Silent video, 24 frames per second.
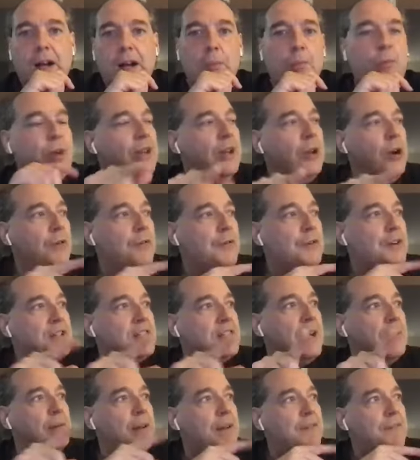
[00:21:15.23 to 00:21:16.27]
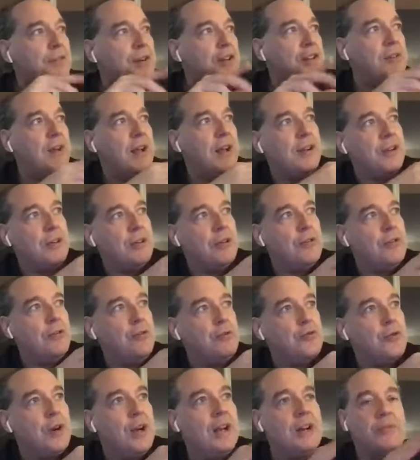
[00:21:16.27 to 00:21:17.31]
We know, for example, I have friends out here who
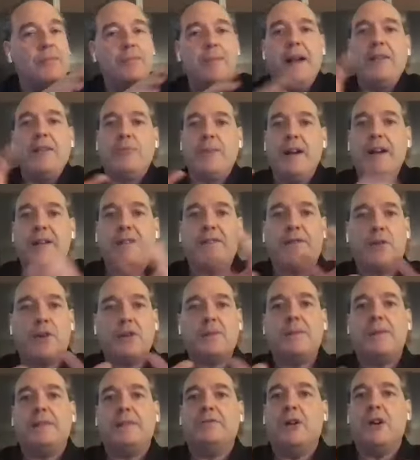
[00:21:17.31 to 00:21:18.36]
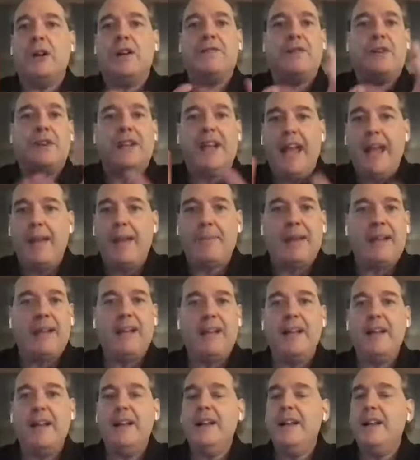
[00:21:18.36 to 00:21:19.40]
try to make reinforcement learning for
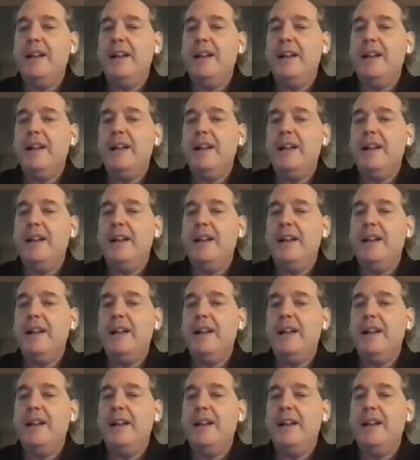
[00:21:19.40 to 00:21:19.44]
gaming.